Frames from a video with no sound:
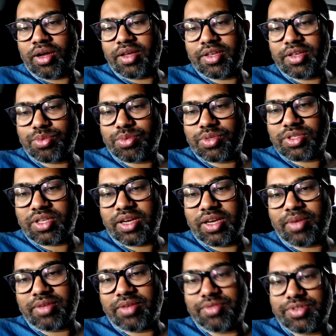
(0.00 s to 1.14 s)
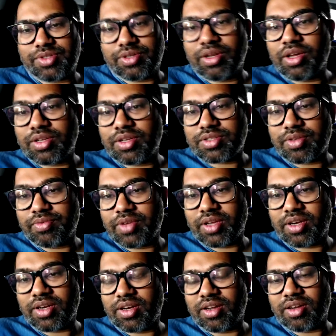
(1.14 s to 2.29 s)
his vision and my vision
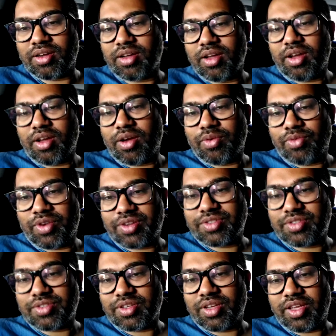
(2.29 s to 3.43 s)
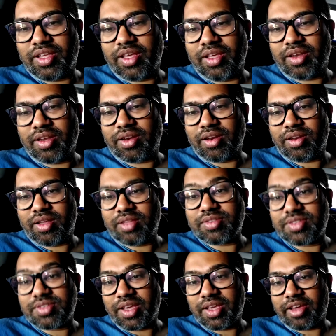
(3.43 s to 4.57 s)
somewhere were in
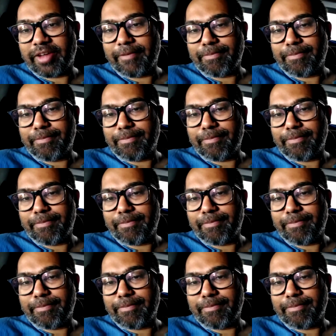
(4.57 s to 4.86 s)
sync,